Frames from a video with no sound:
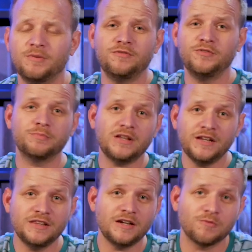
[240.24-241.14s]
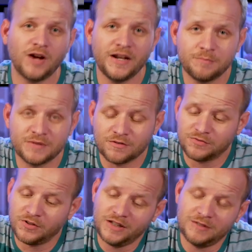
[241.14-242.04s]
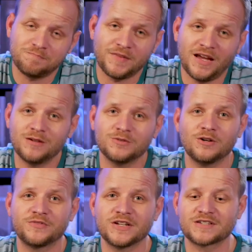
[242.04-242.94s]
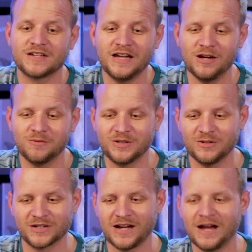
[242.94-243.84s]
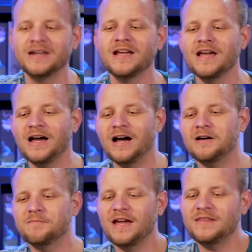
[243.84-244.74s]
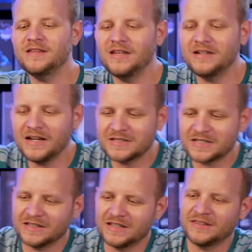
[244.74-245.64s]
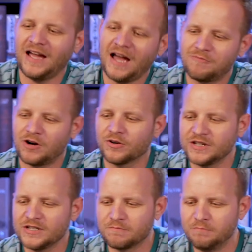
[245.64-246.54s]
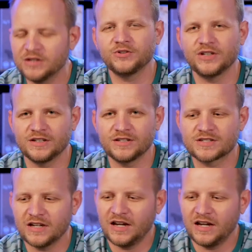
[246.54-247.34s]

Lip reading: but if you play that right up at the front, I don't know if that's going to help you or not. And then the next thing that they have are these buildings,